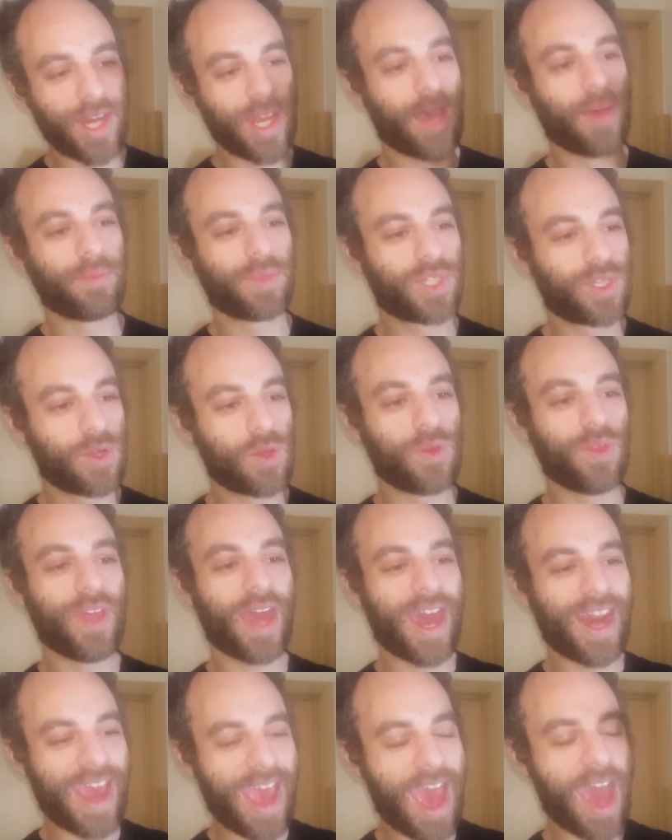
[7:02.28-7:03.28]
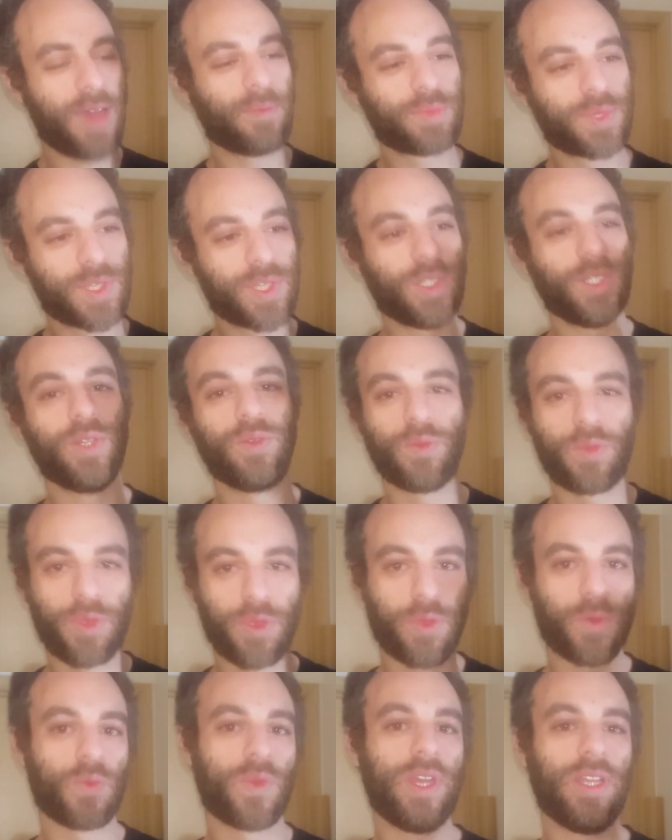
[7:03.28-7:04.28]
up to that absolute
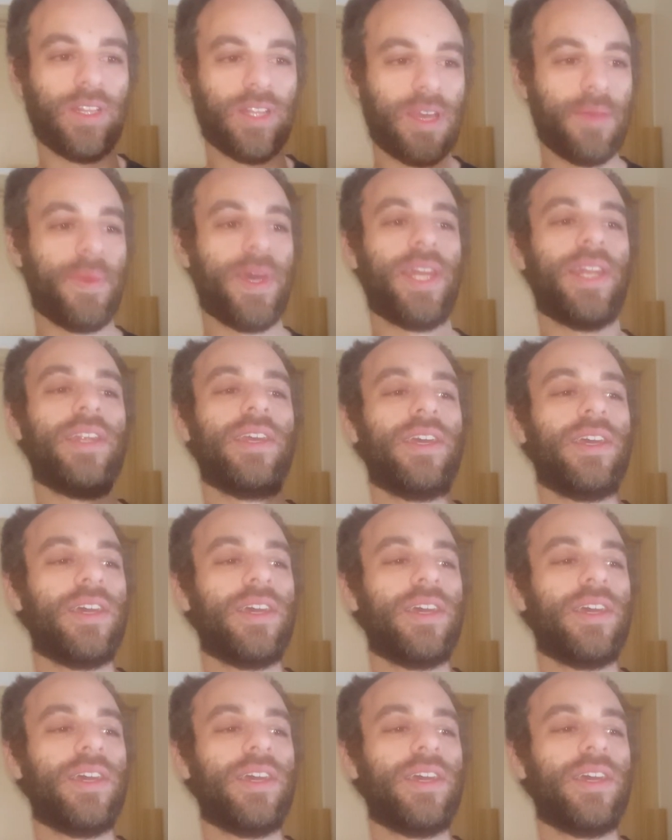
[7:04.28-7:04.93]
3 limit.